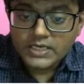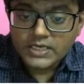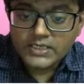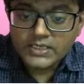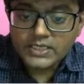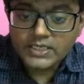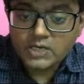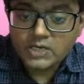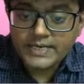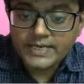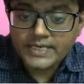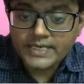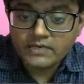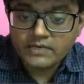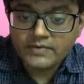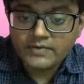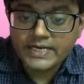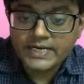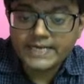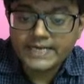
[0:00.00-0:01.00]
Denominator
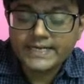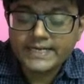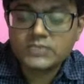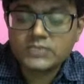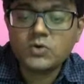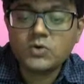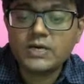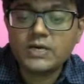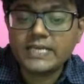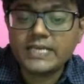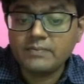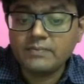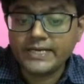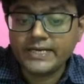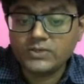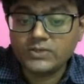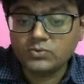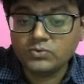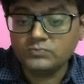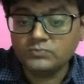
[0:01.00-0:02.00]
we will write as what? A by
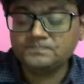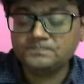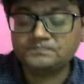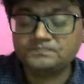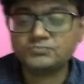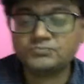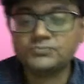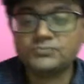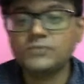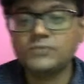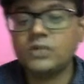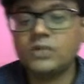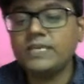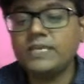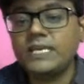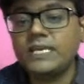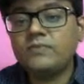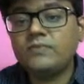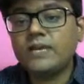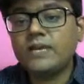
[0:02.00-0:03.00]
2. Now
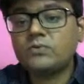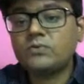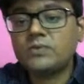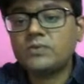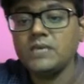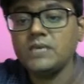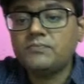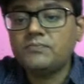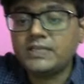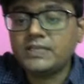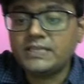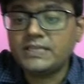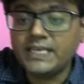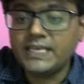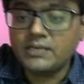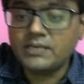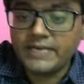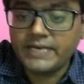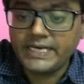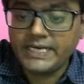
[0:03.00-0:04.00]
here we have to keep one thing
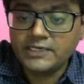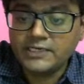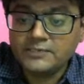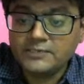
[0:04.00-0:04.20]
in mind.